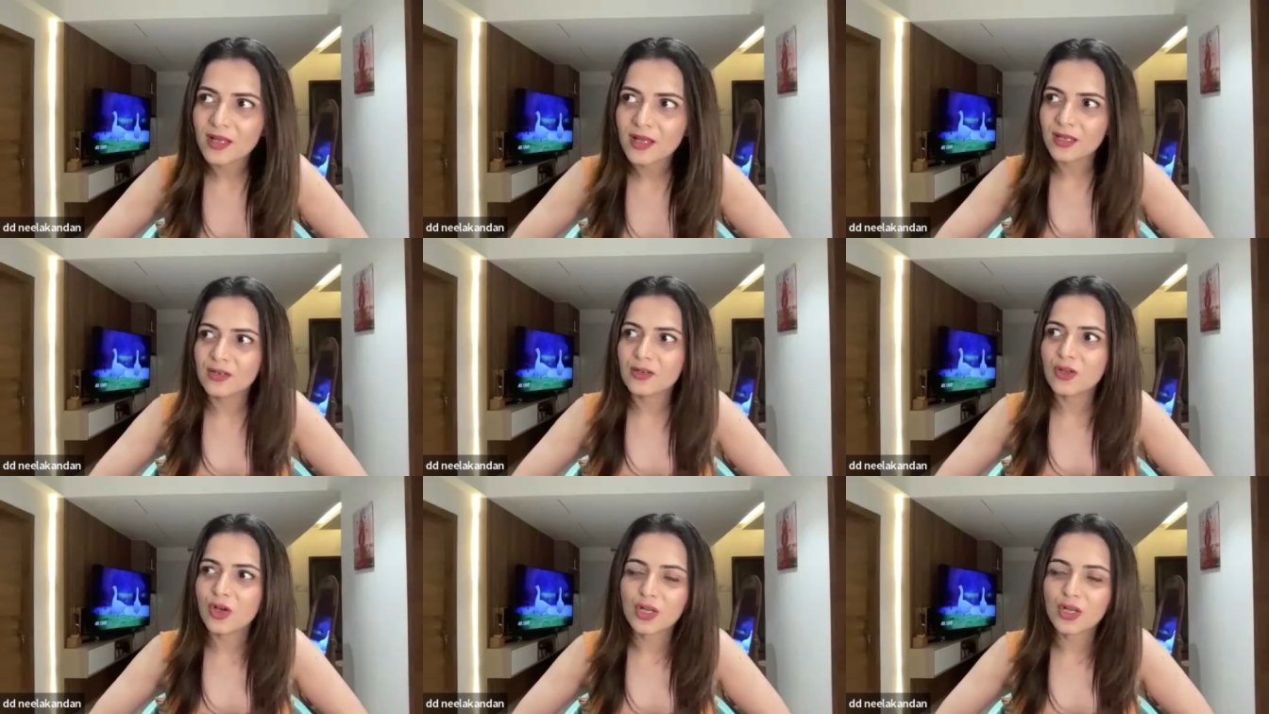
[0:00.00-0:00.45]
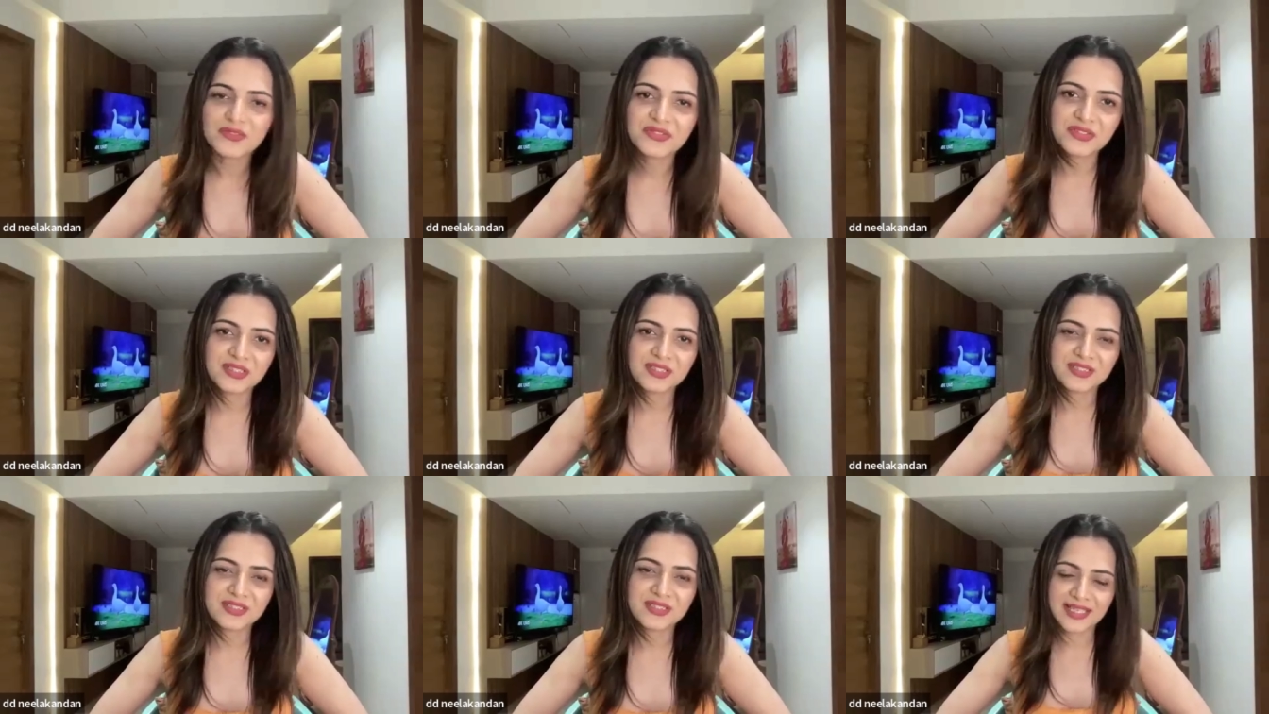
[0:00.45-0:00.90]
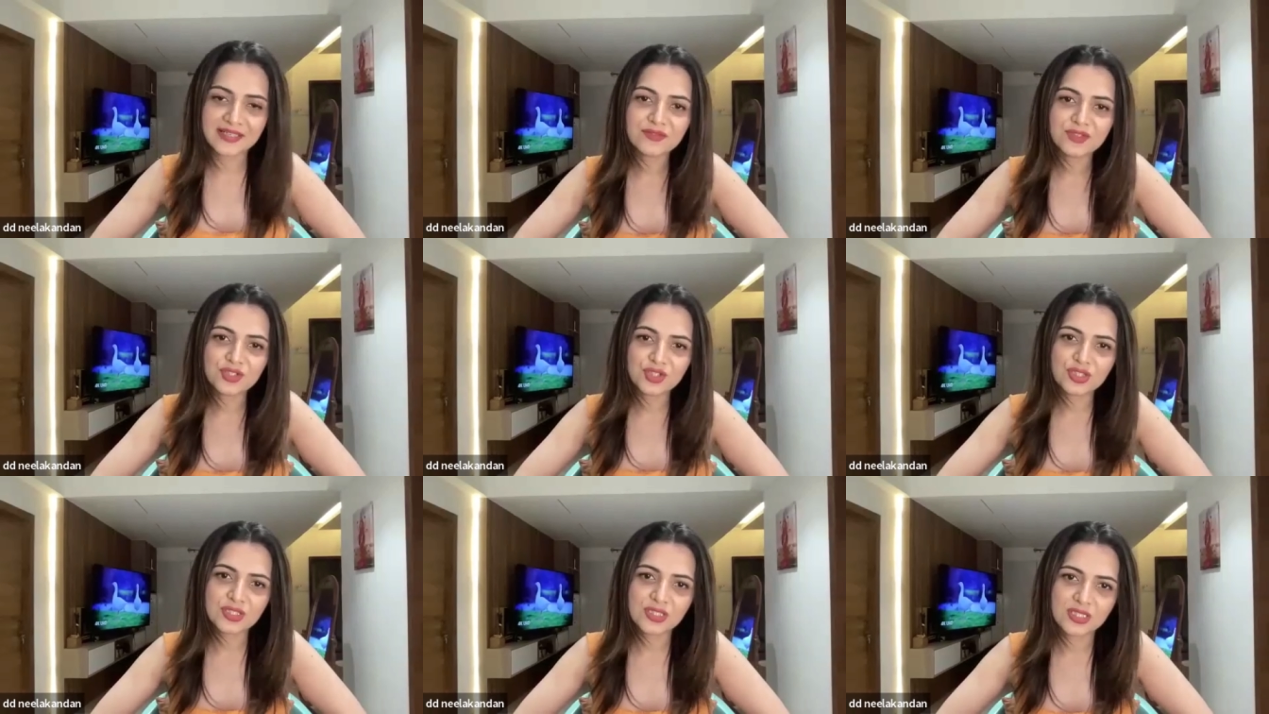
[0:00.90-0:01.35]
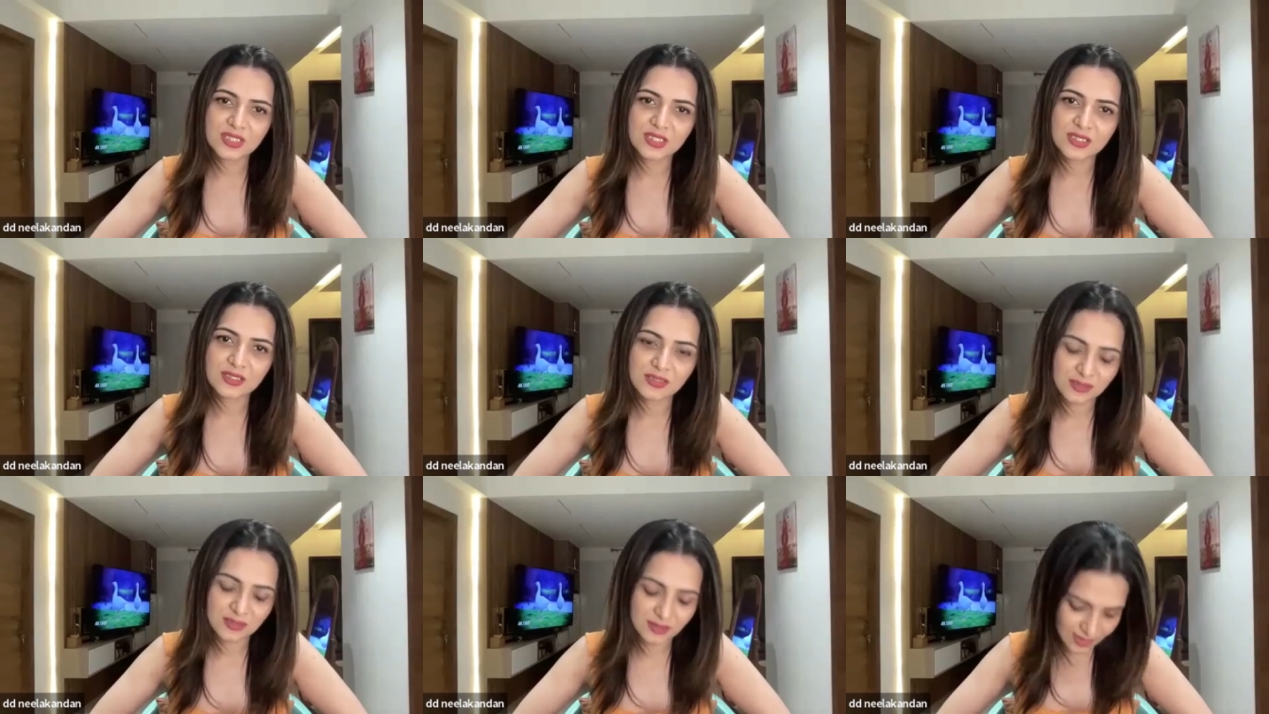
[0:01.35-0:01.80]
lot for the television,
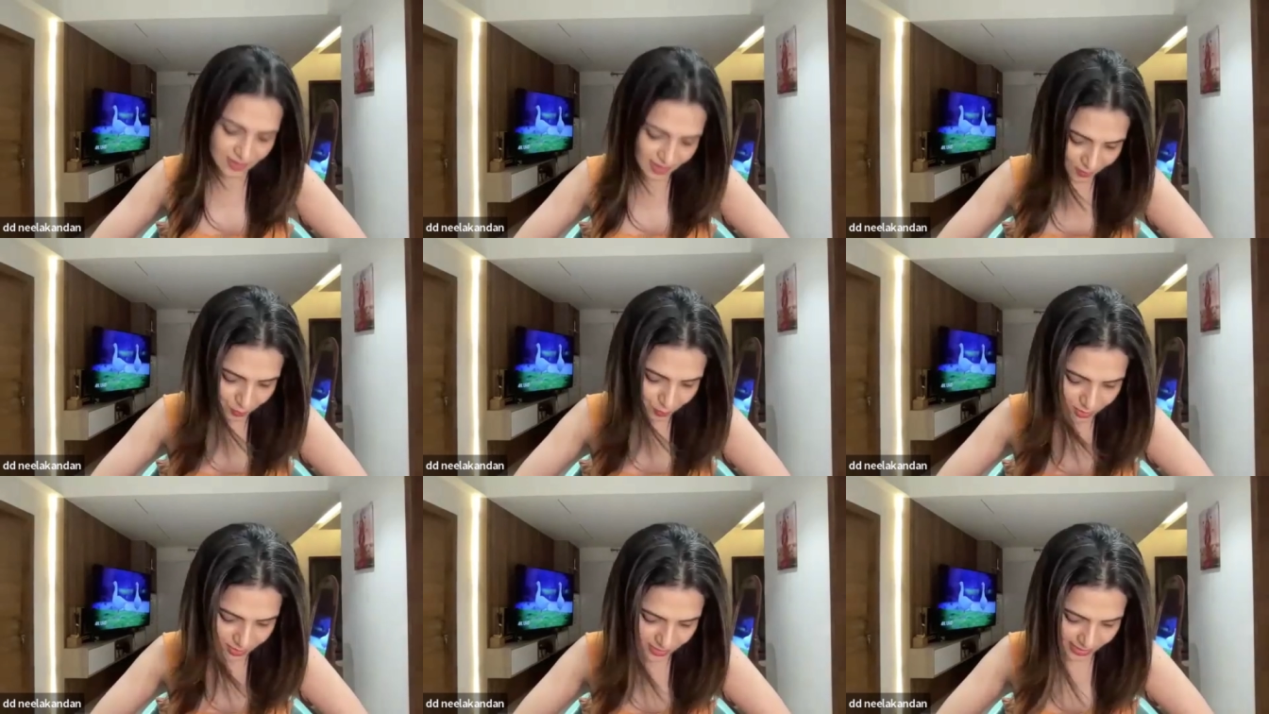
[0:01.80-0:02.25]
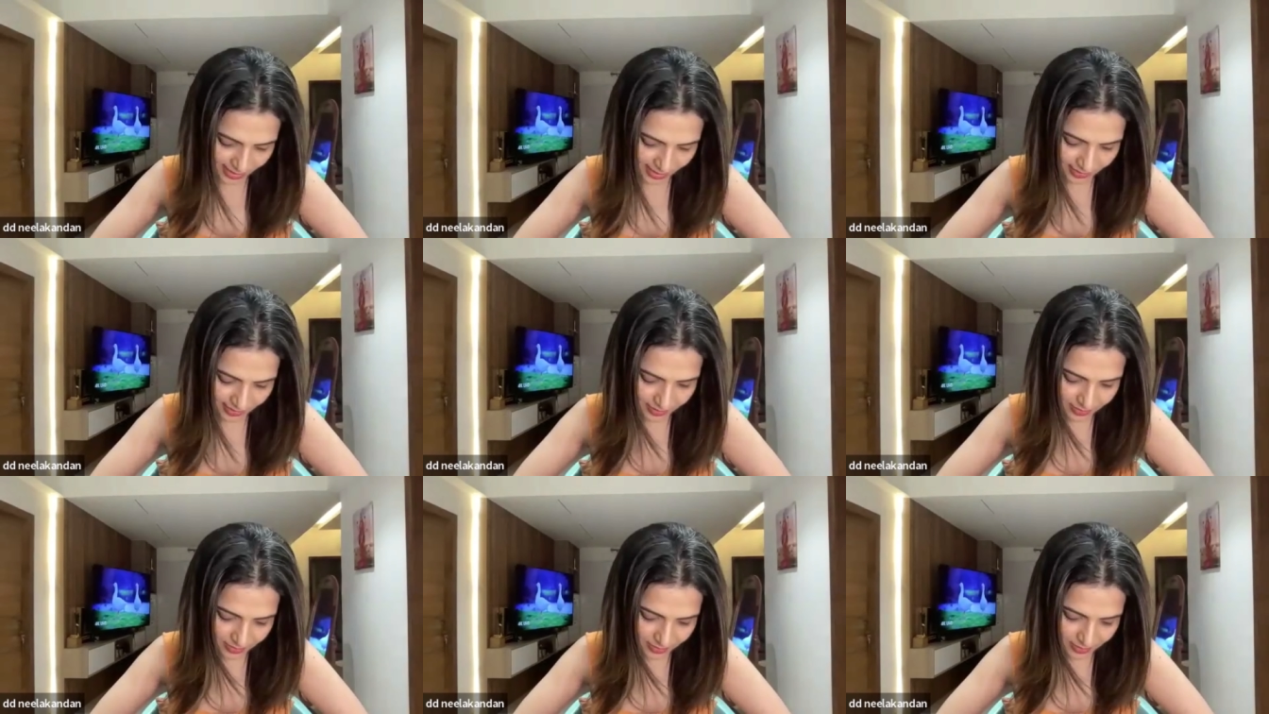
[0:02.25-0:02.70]
and that was like